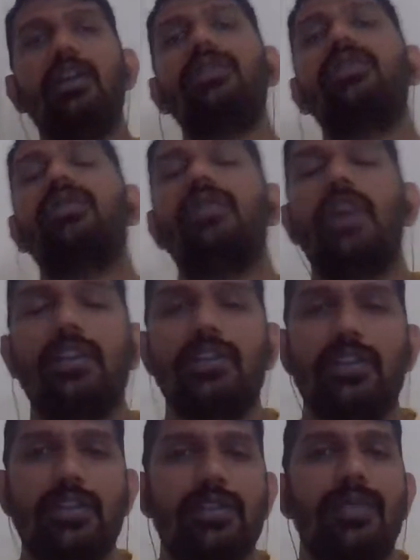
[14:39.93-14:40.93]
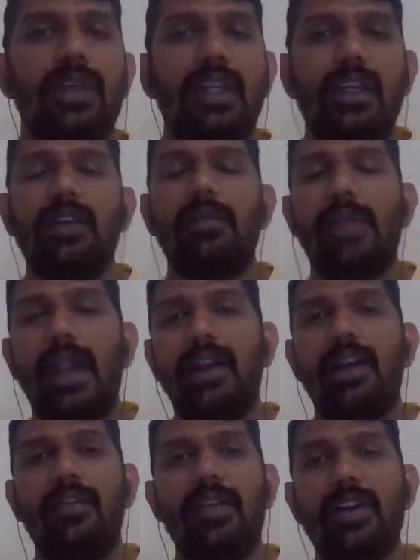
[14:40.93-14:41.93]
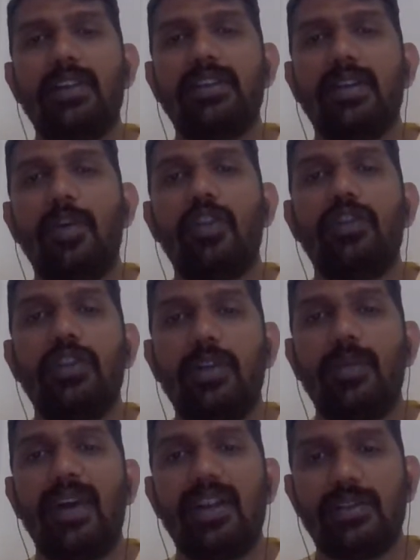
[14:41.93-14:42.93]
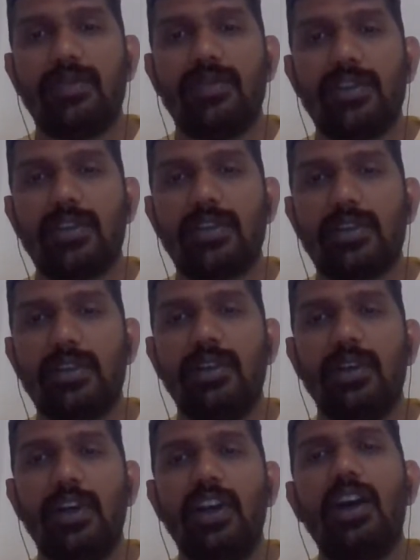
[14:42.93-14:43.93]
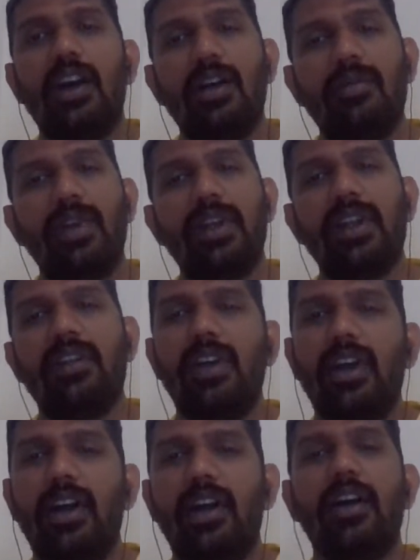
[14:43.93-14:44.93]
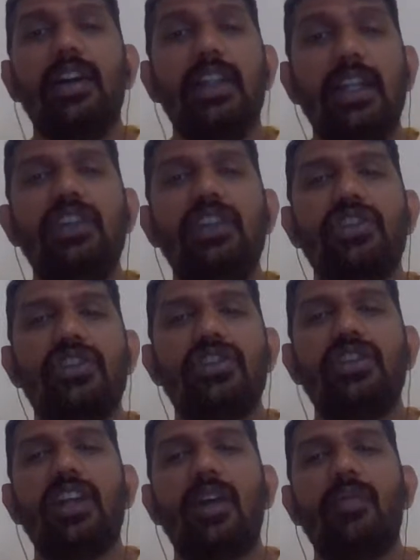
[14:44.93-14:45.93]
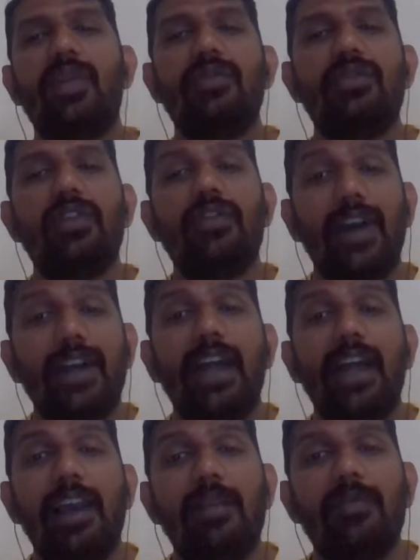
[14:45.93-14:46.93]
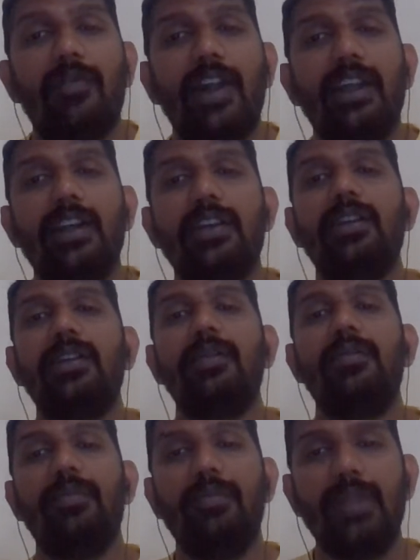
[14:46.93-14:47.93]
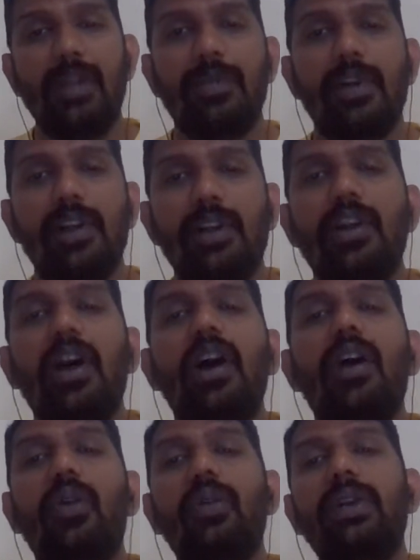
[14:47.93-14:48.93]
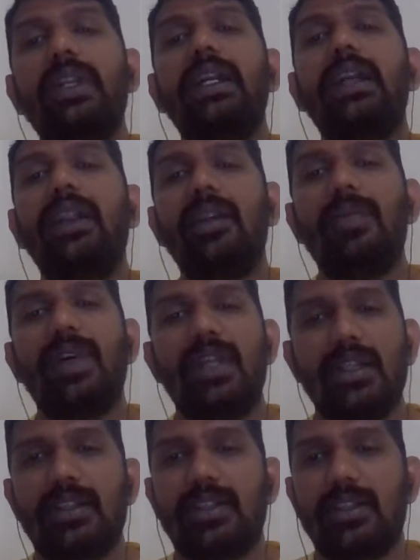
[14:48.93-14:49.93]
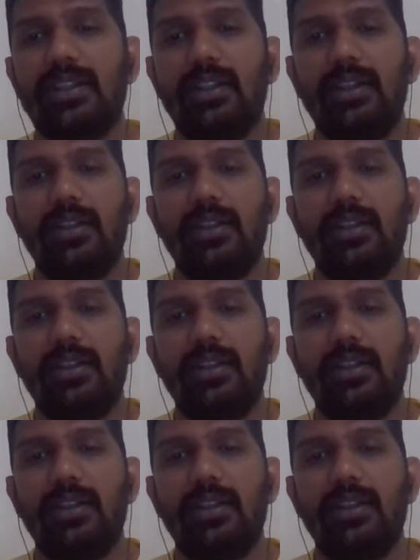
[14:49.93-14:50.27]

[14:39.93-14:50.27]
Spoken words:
You are just making a brand awareness about your repair services. But a lead generation campaign would help find people who need repairs.